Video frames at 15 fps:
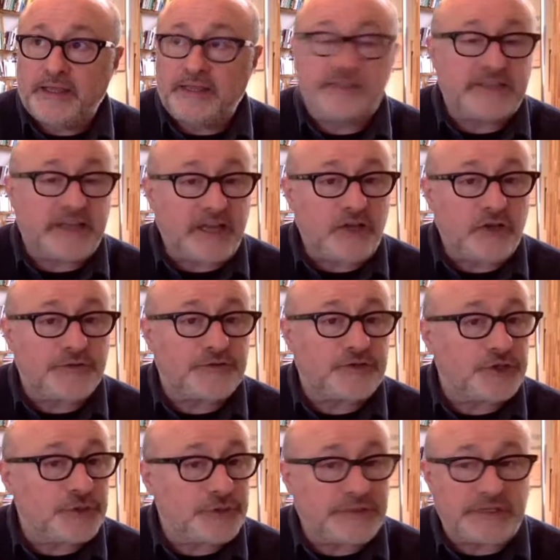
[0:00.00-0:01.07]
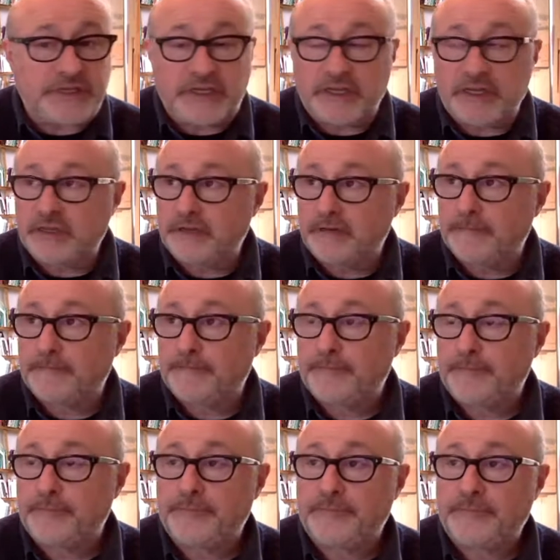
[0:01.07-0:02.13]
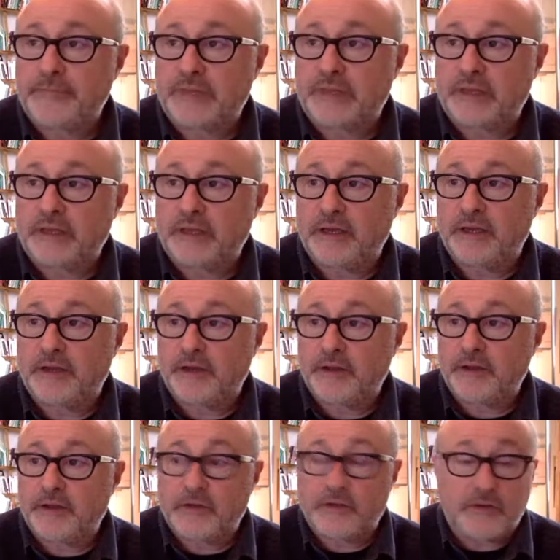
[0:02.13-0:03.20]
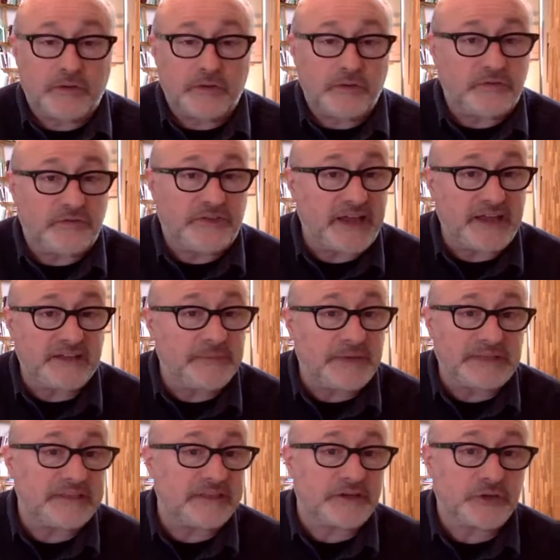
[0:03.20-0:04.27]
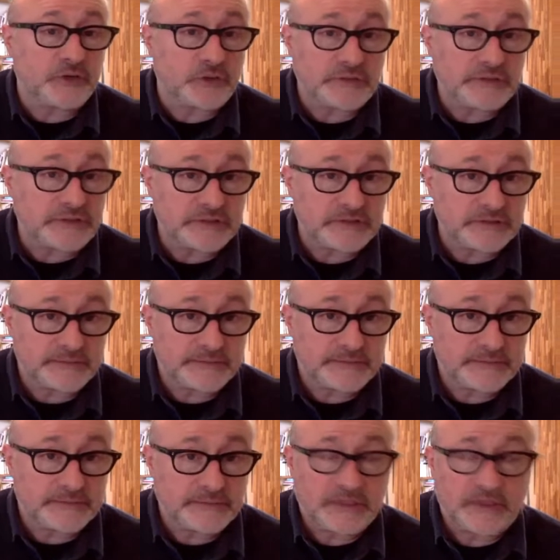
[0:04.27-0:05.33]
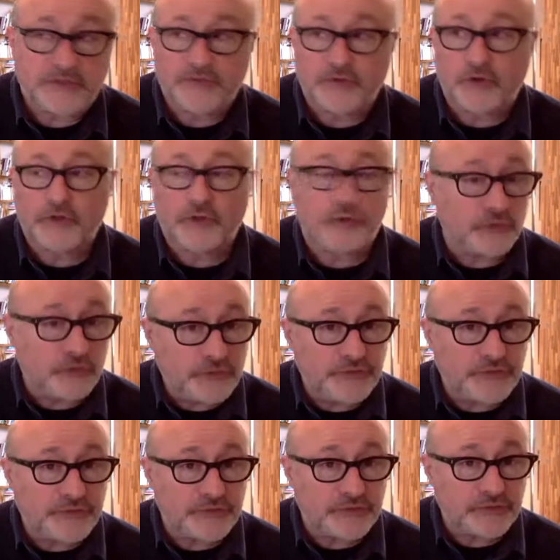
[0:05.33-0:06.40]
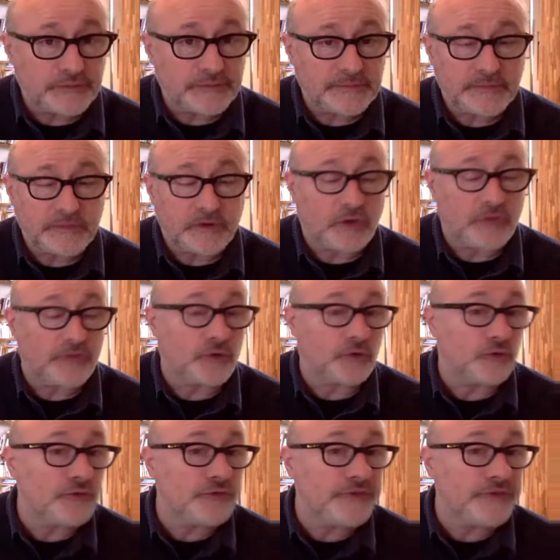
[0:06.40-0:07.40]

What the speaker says: Instead of choosing dead materials for the roof or for